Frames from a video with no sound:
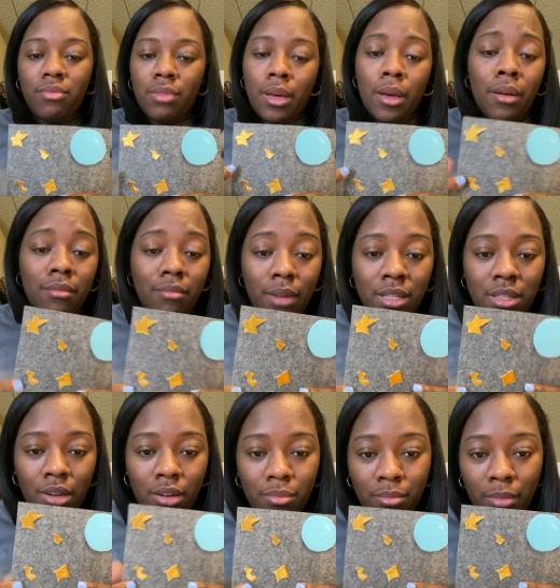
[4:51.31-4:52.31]
Look, my
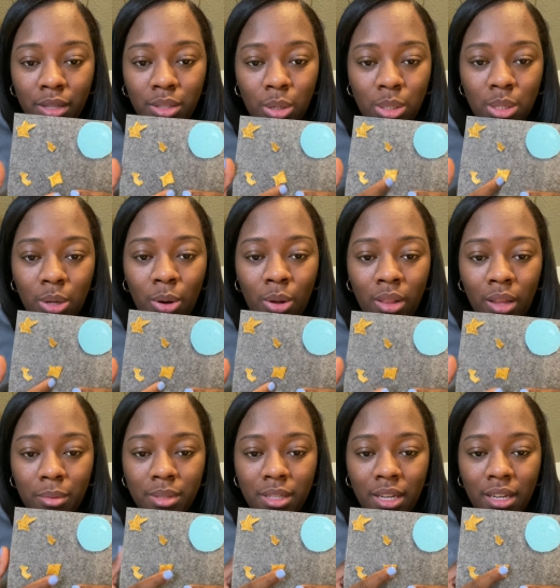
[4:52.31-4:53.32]
star, my stars look all
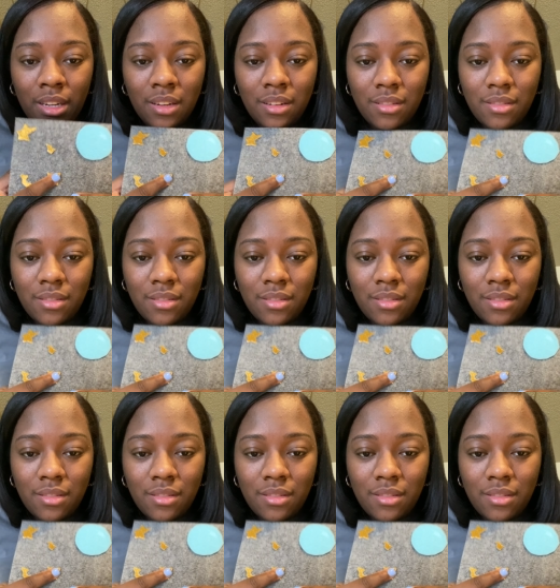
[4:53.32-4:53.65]
lopsided.